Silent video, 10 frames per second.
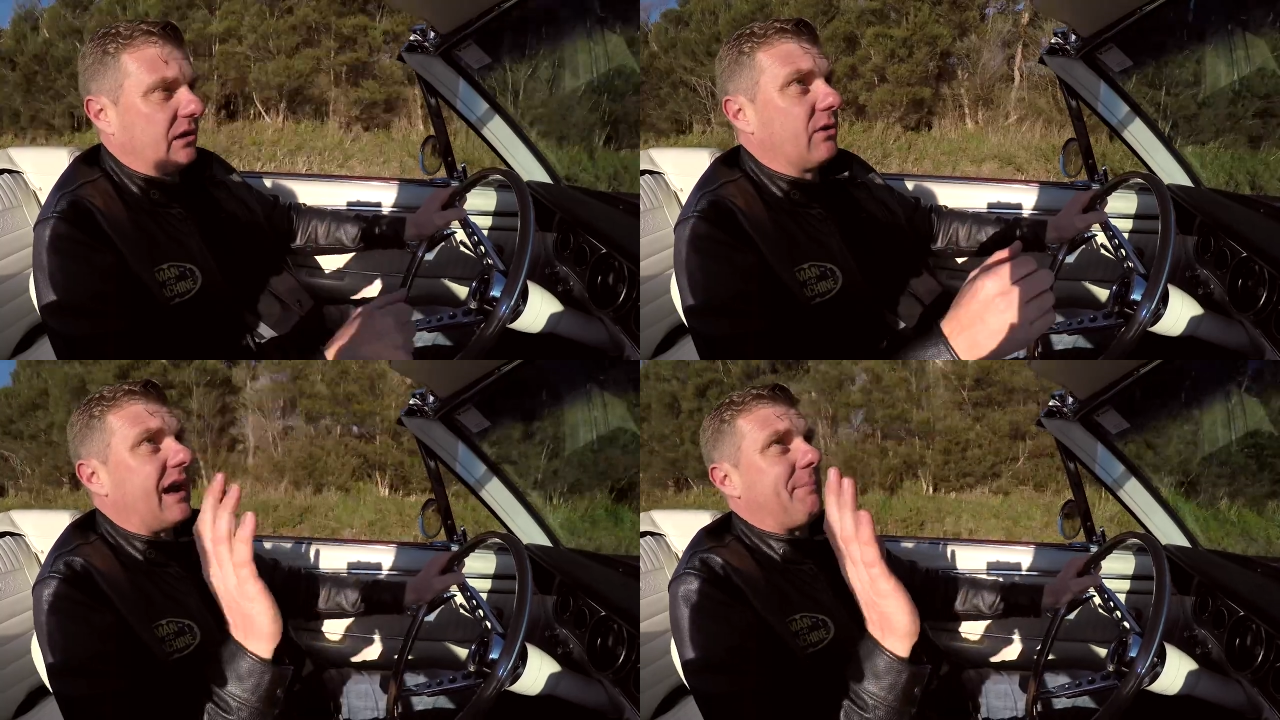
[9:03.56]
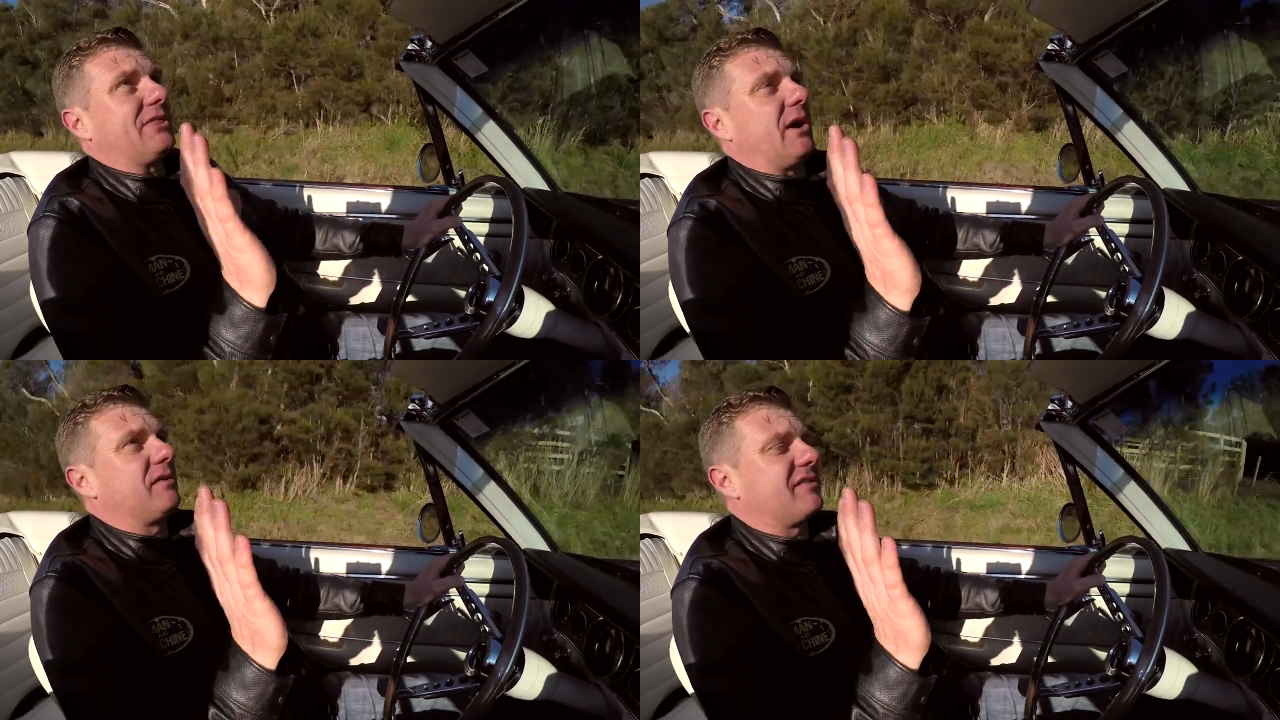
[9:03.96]
You look up
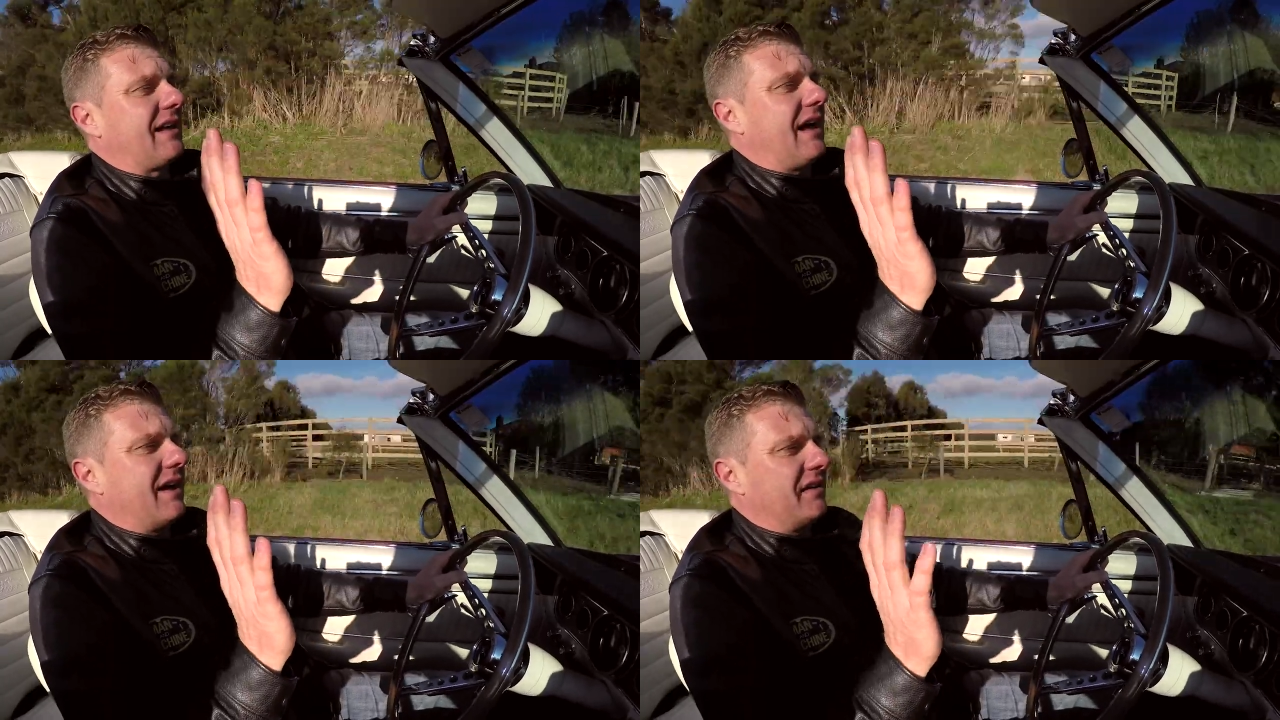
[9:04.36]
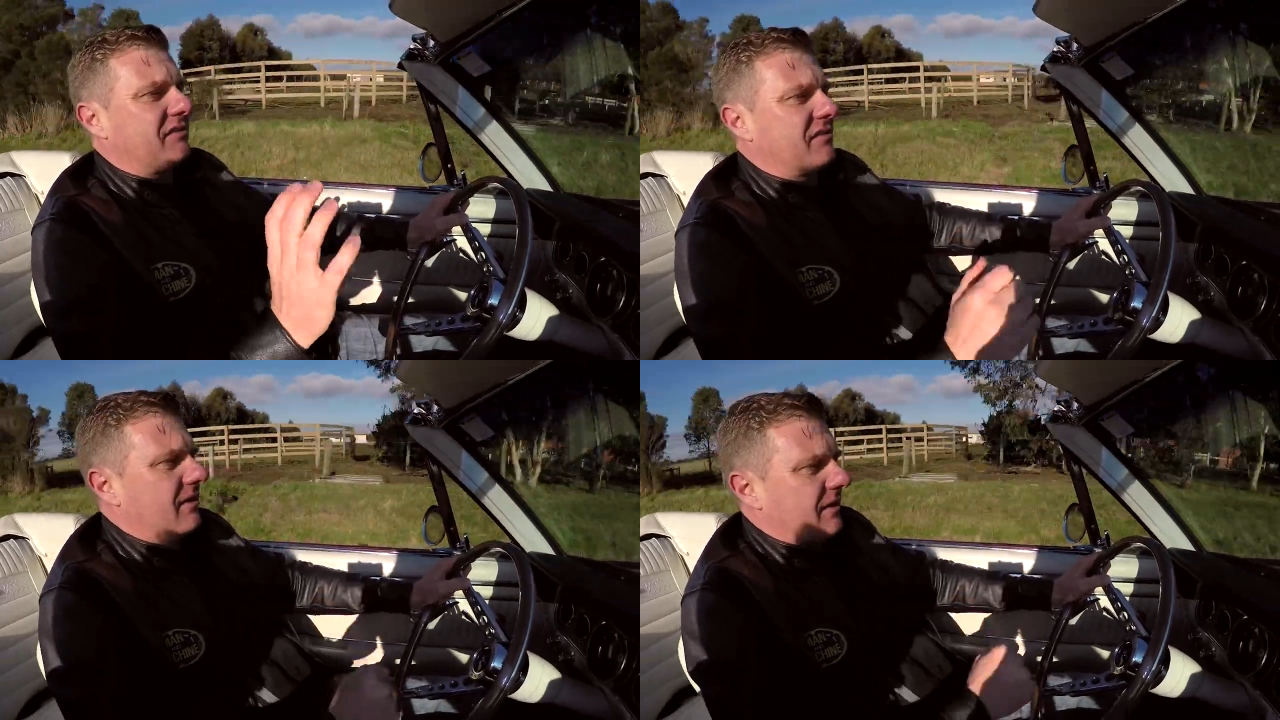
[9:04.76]
at those
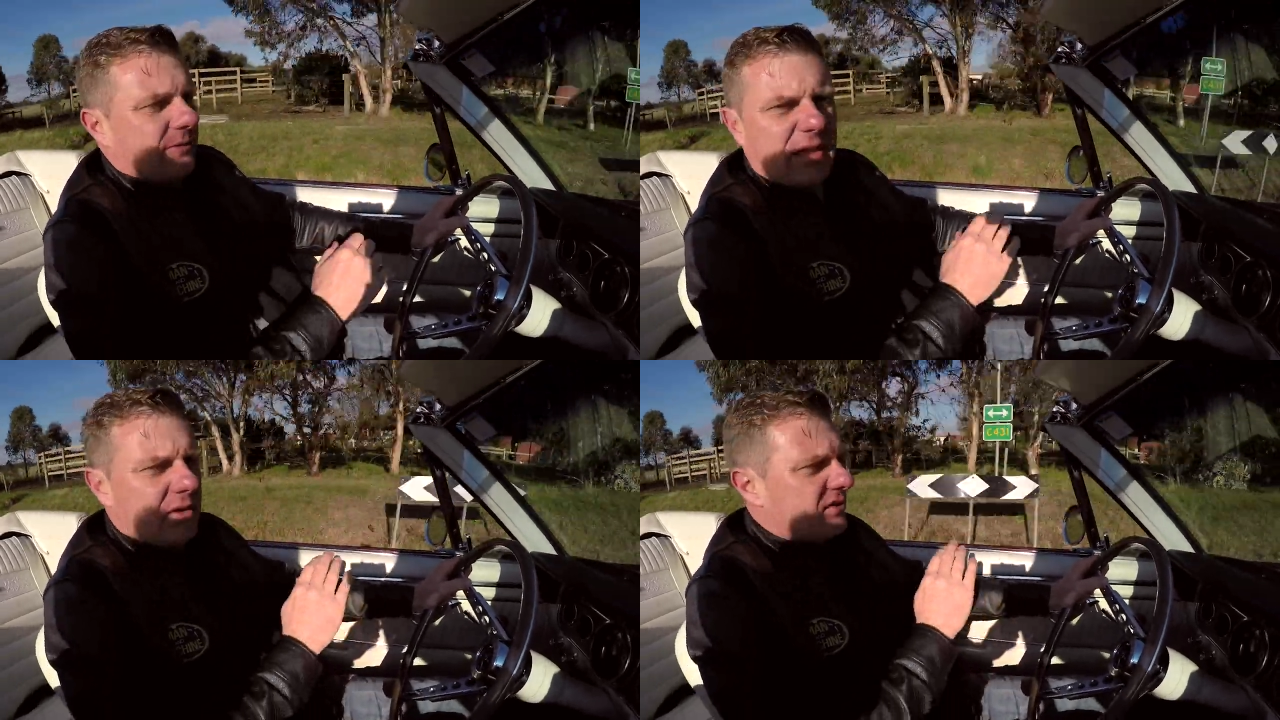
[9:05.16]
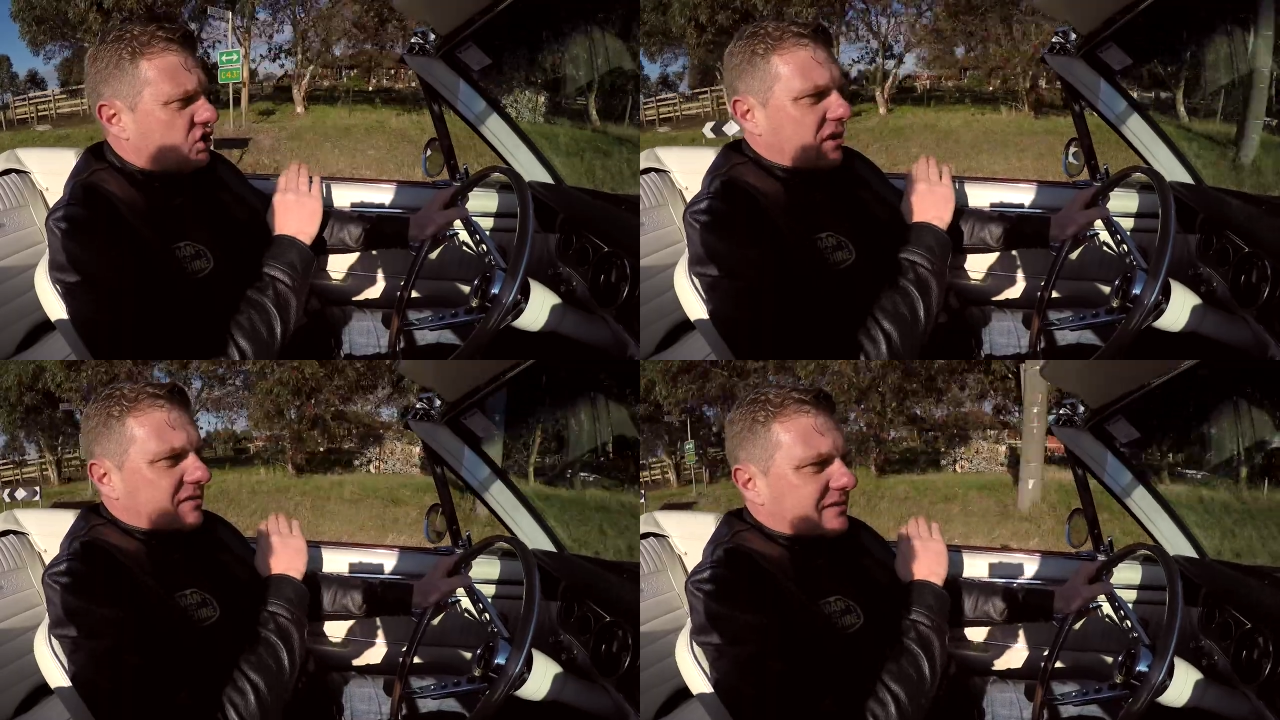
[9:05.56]
stars, there is
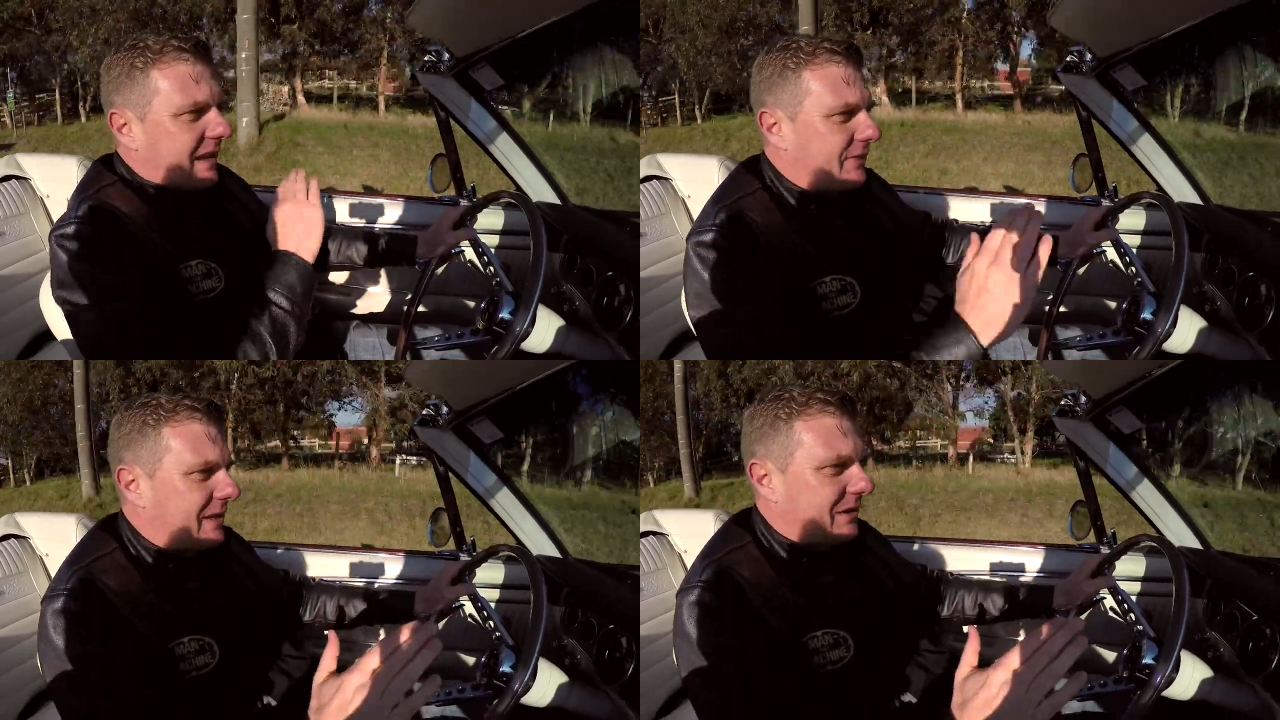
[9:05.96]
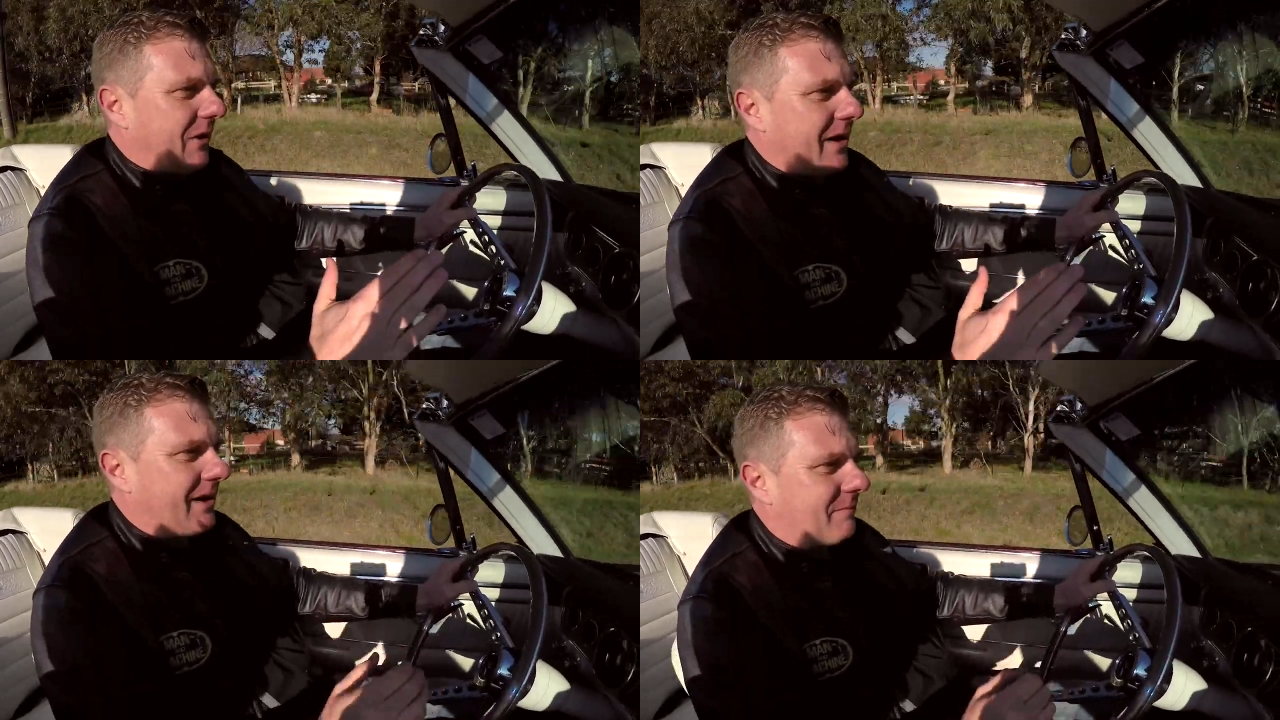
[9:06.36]
just nothing
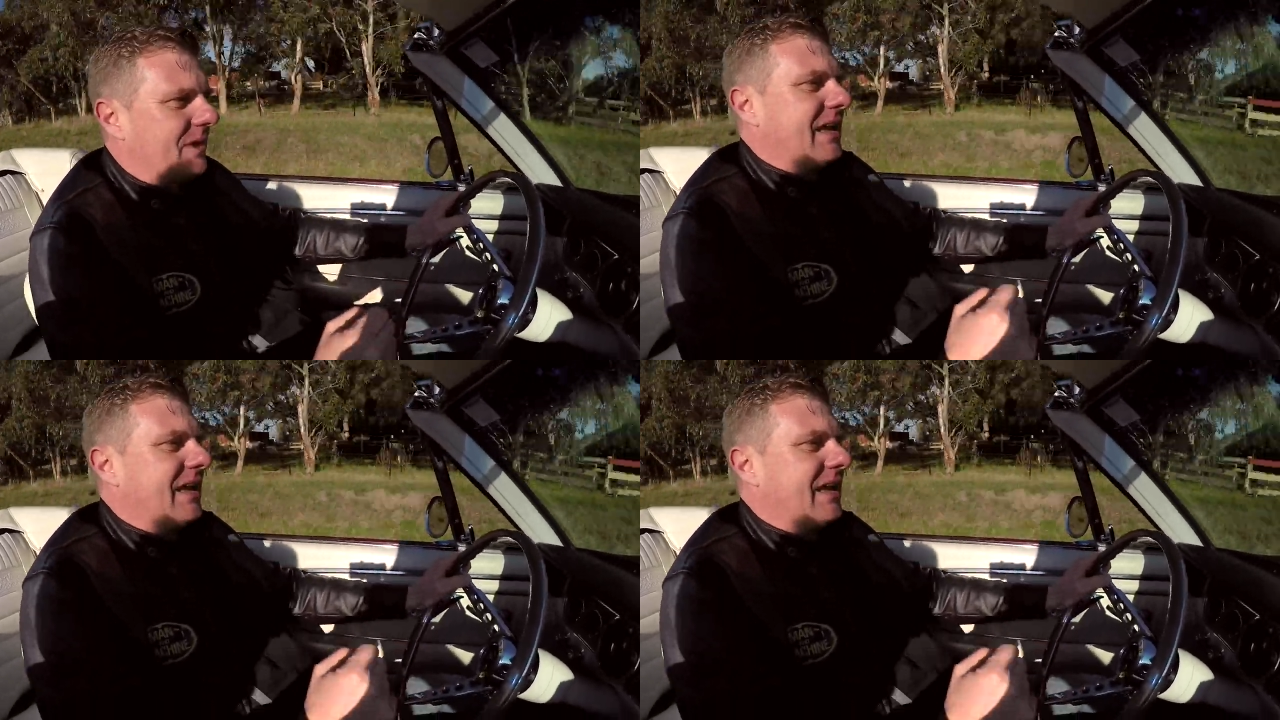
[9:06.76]
like it.